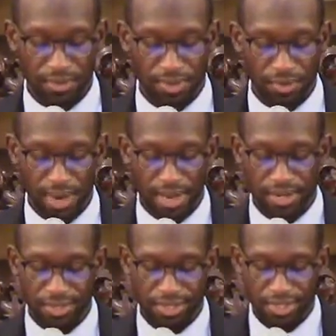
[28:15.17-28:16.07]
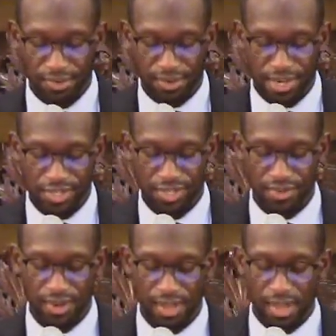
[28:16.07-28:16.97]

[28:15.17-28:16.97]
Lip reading: With great consideration,